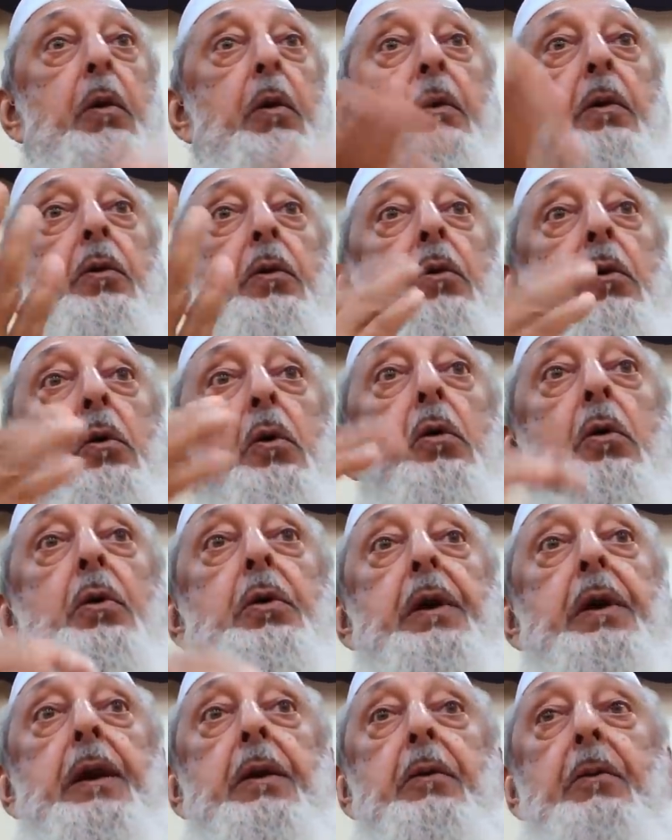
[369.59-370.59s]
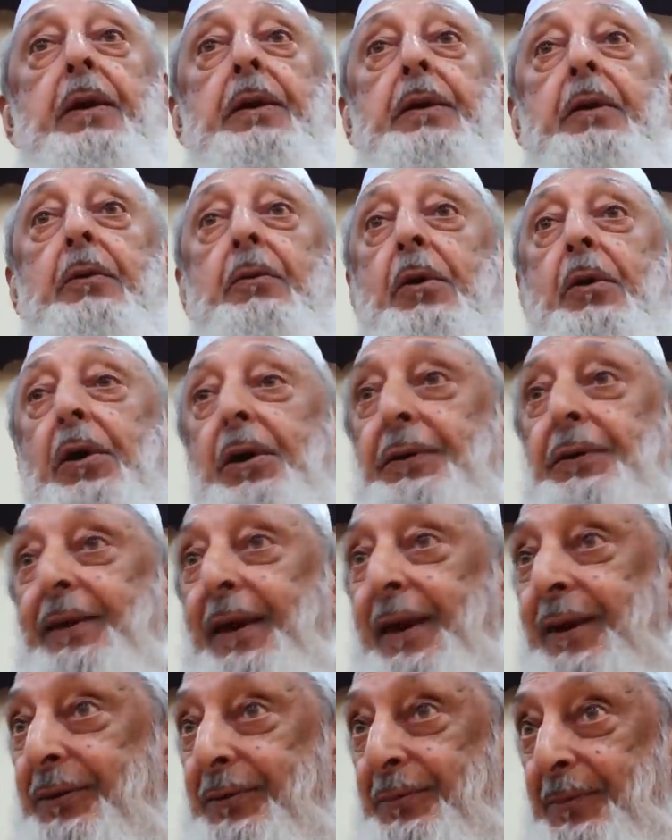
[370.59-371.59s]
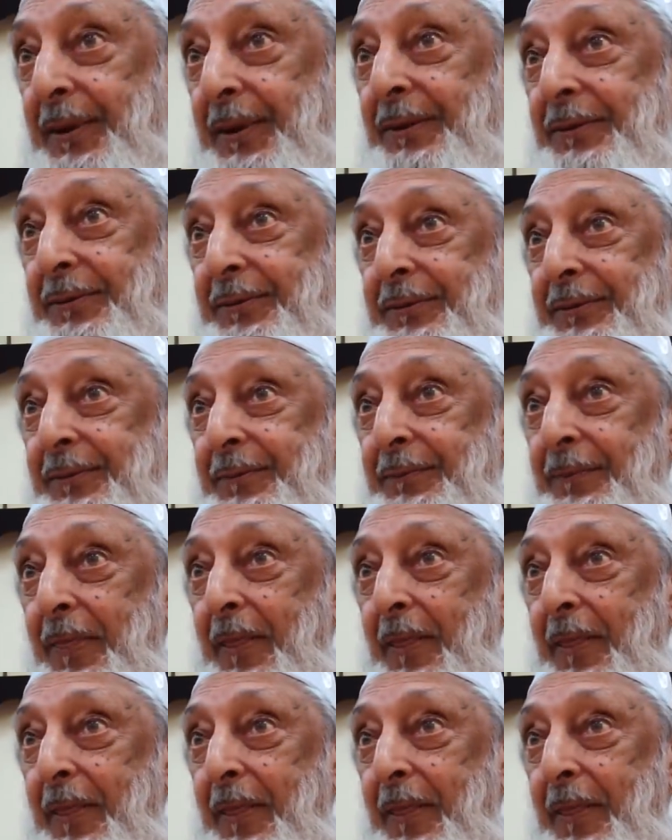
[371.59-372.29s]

will know only when the war takes place.